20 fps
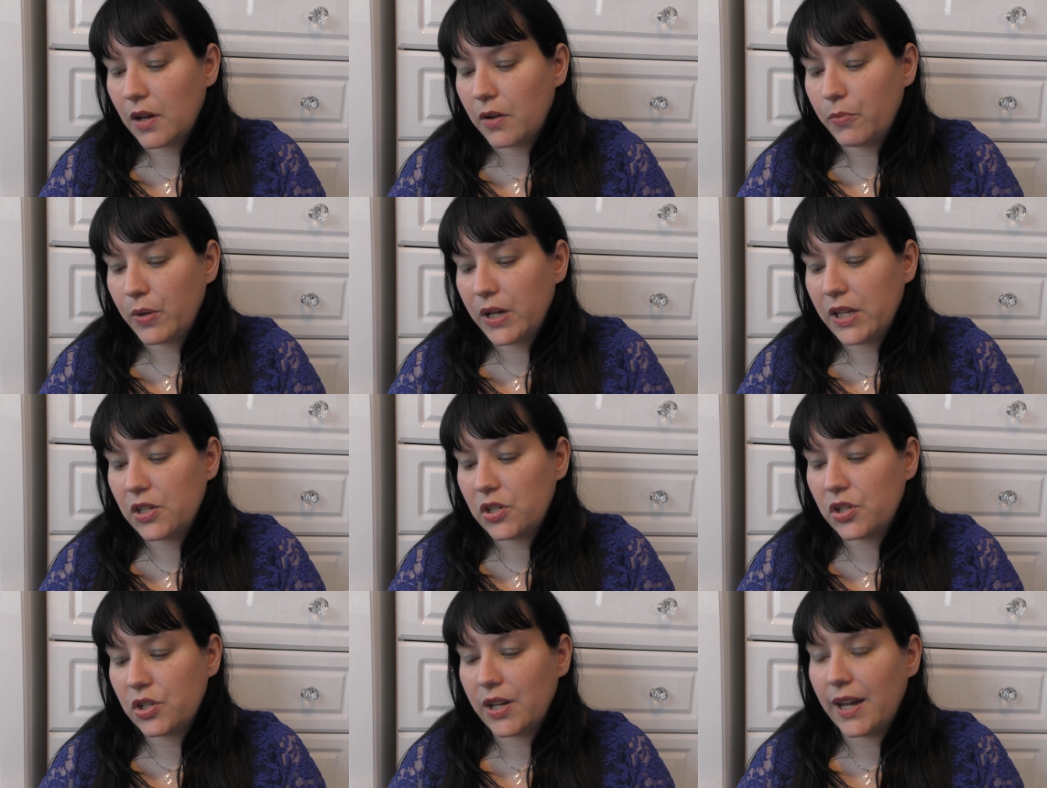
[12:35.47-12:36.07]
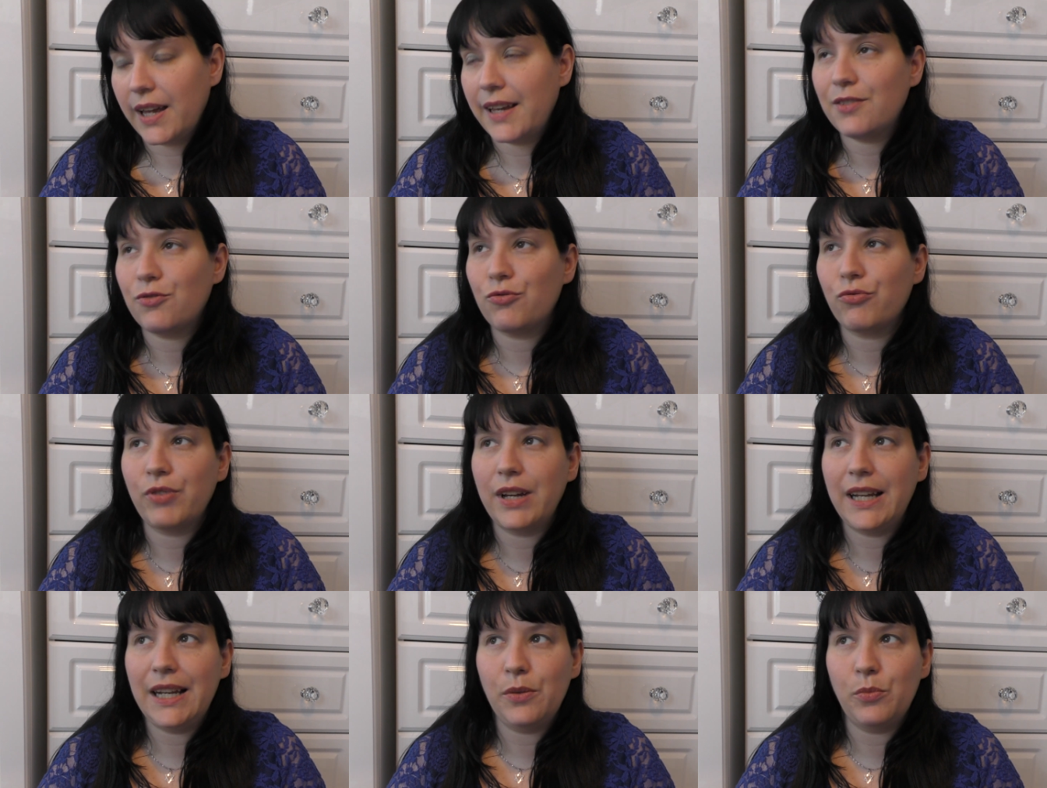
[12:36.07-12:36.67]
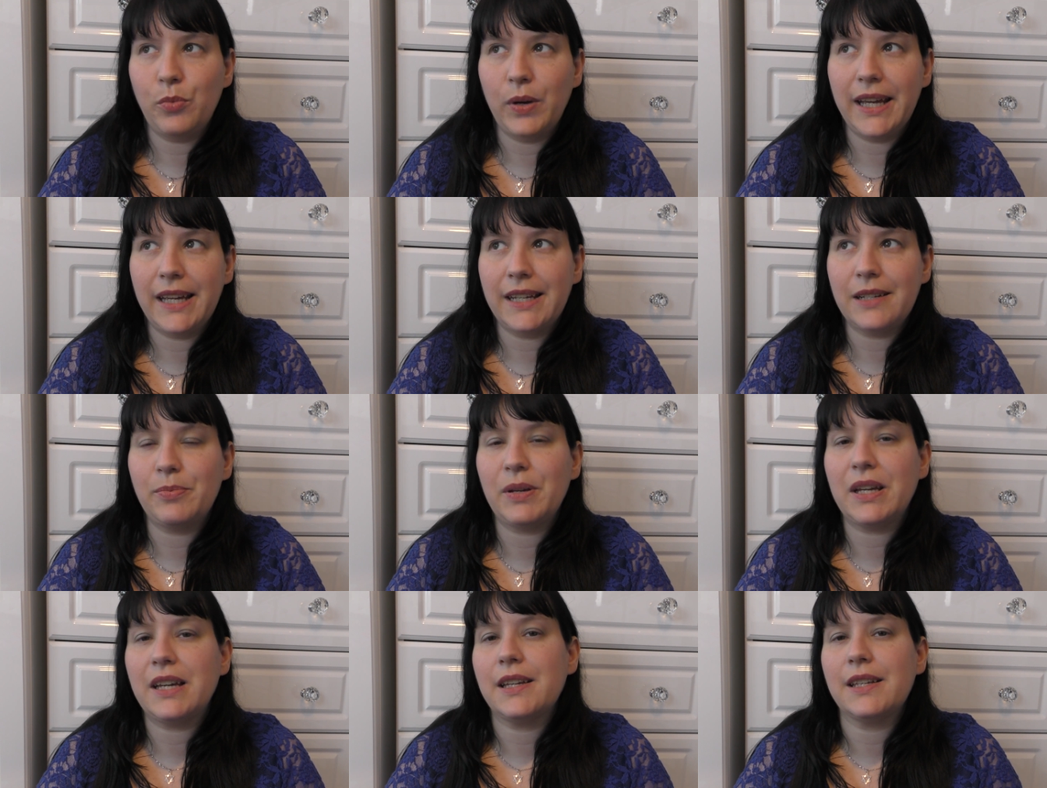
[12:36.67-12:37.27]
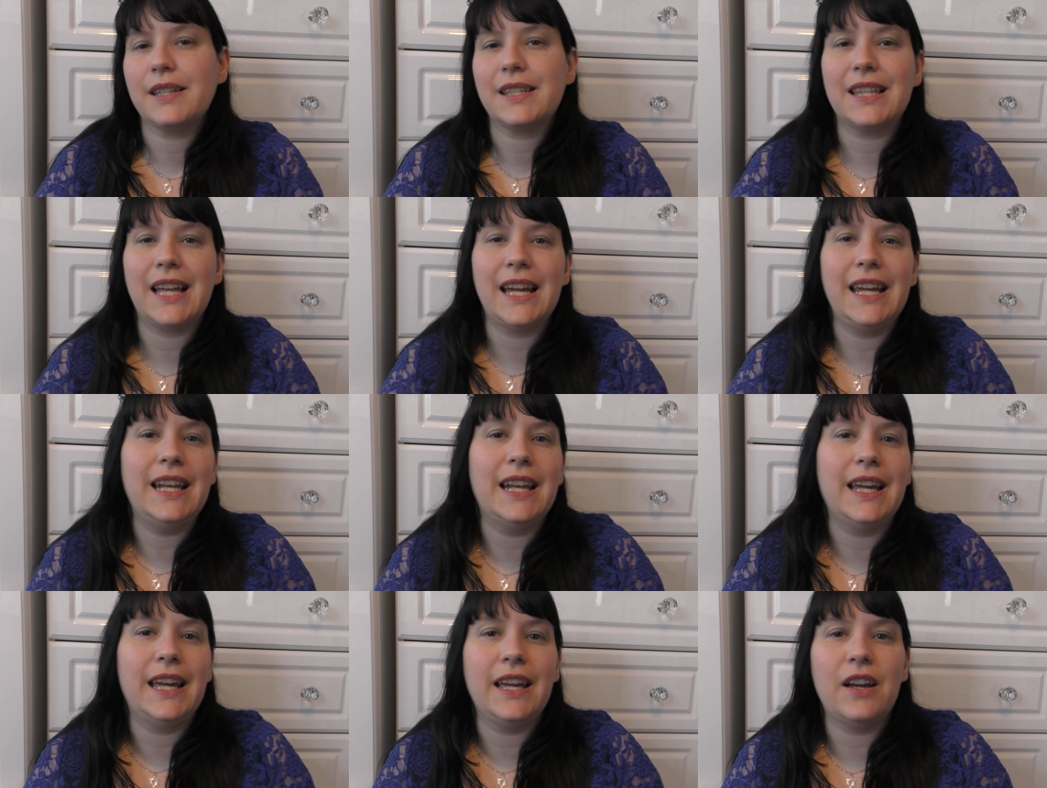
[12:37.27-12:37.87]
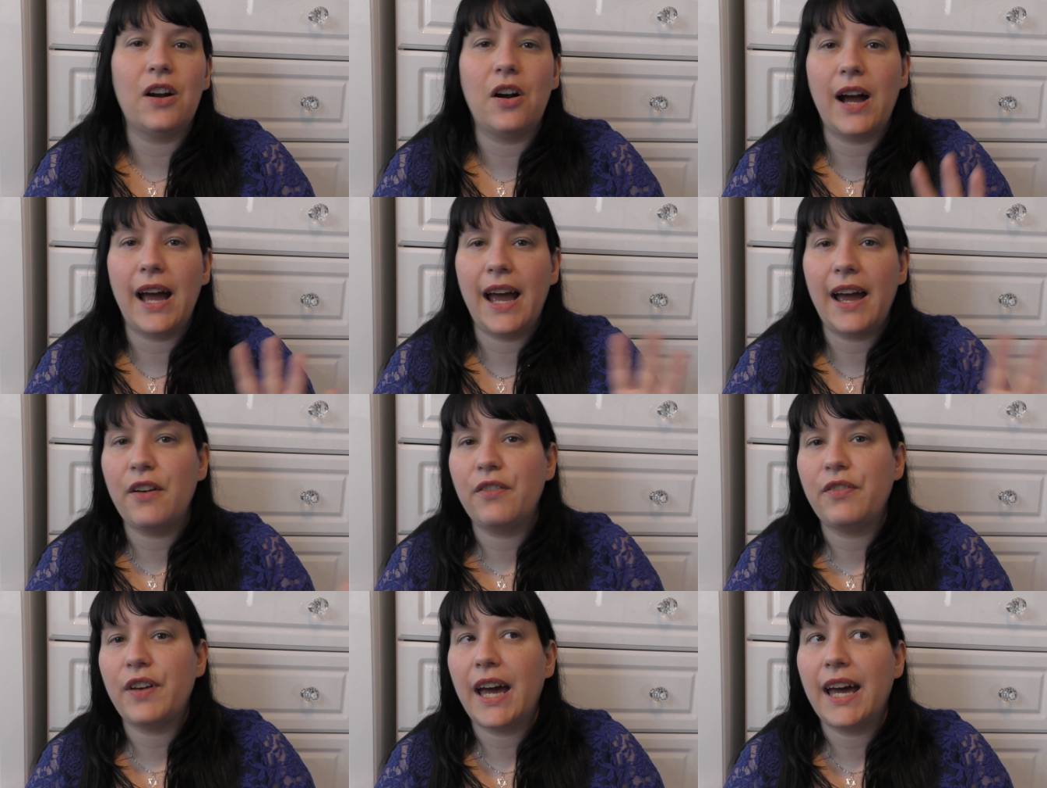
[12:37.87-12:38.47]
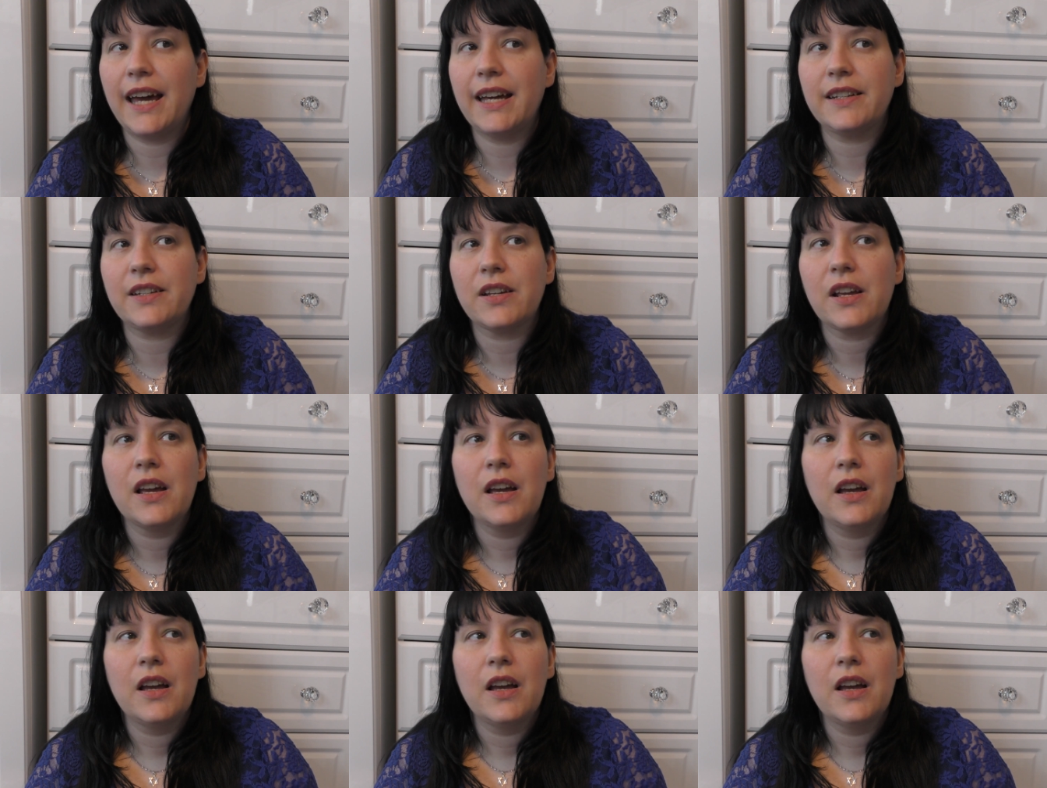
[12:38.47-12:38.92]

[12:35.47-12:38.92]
uh, which is really weird because lately I have had